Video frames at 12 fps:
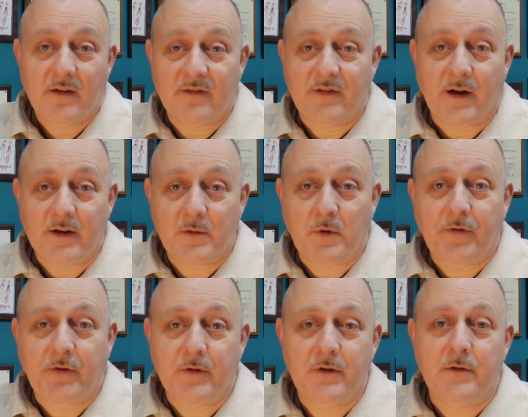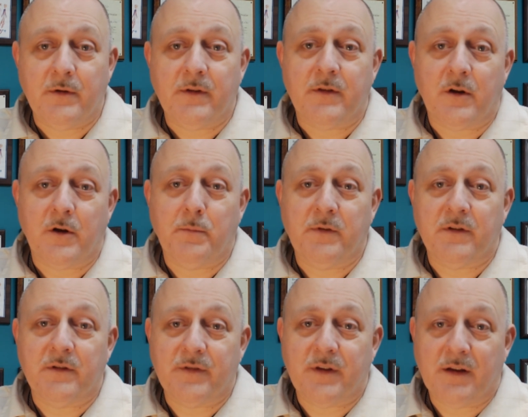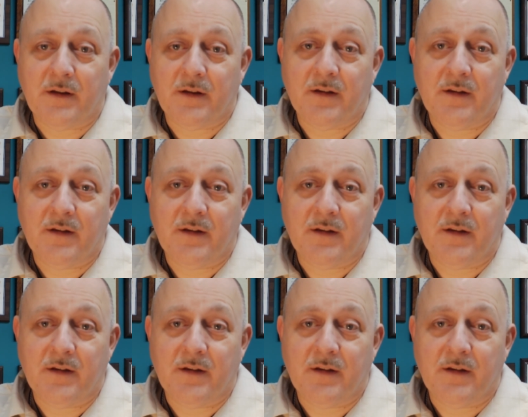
valuable to you in the hopes of getting